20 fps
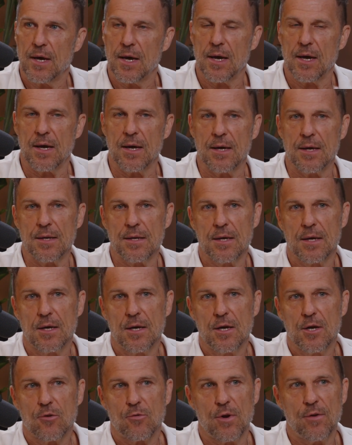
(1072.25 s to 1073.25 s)
And
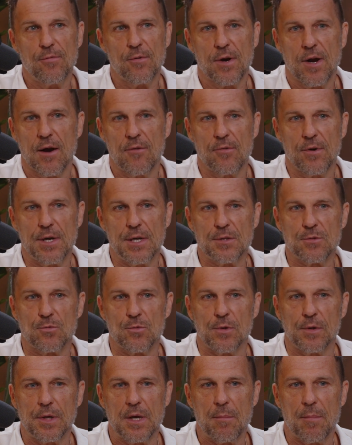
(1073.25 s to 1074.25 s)
grief recovery is
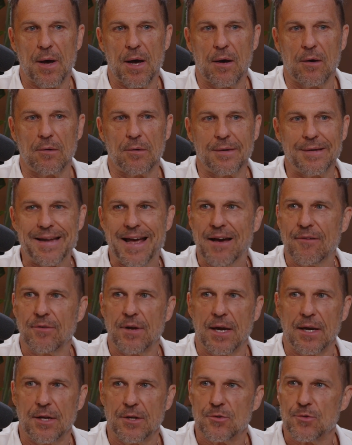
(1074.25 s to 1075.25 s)
really about
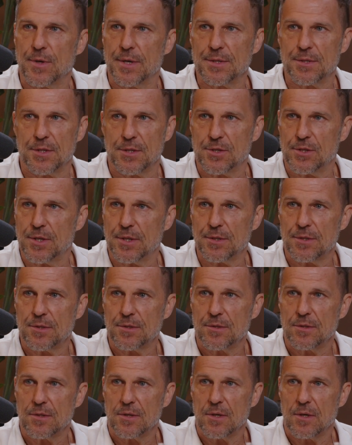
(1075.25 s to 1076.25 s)
navigating transitions.